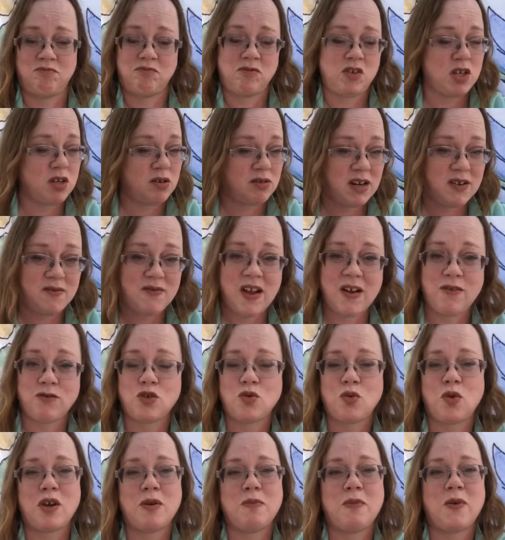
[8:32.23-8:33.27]
you don't even have to
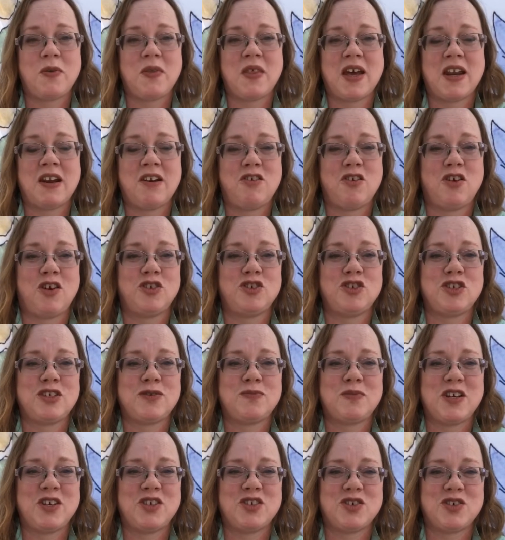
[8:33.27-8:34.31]
worry about that at all. Just
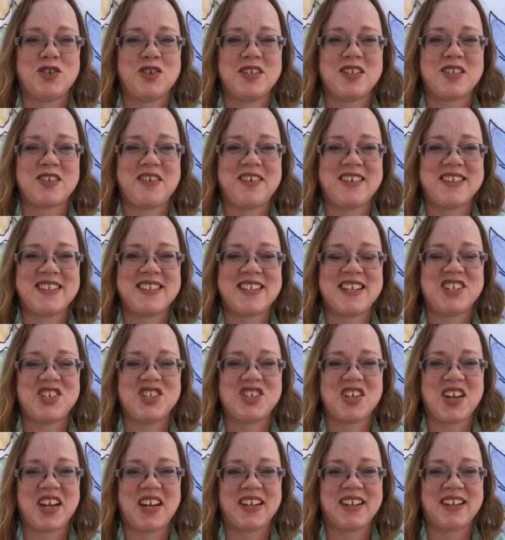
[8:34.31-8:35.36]
make sure it's got
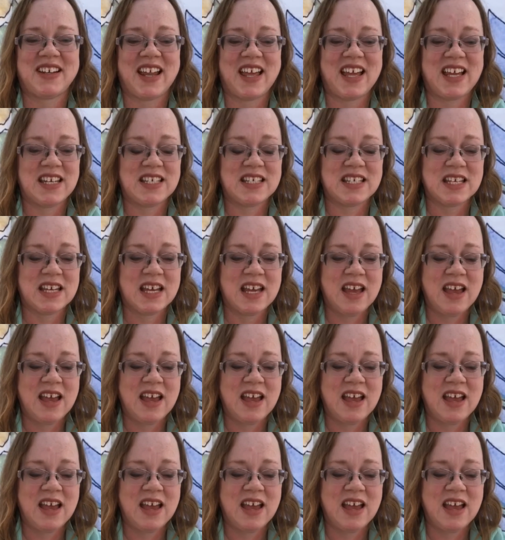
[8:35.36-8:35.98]
sunshine and light.